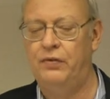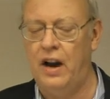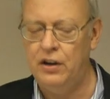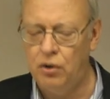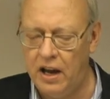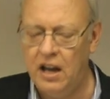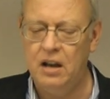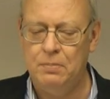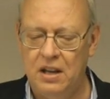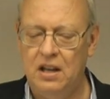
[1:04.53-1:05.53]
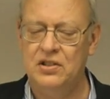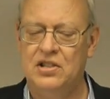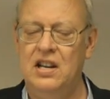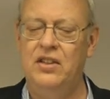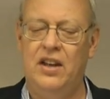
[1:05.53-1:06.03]
if I do A, B, and
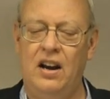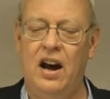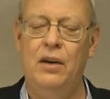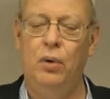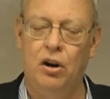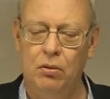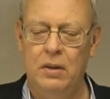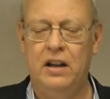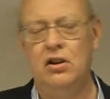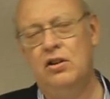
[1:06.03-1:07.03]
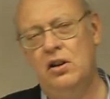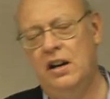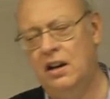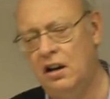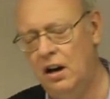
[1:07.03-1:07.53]
C, then I will make a good
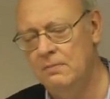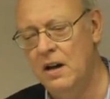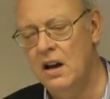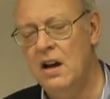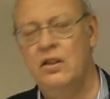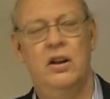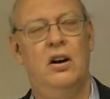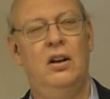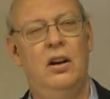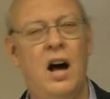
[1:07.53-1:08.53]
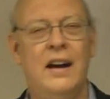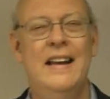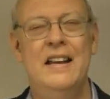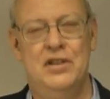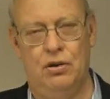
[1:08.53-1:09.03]
income, there are a
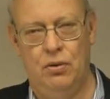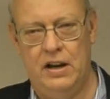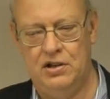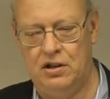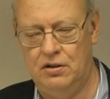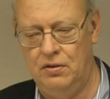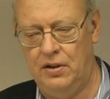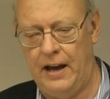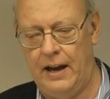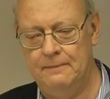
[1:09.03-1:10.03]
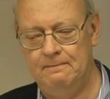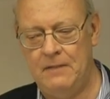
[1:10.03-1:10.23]
lot easier ways to do that.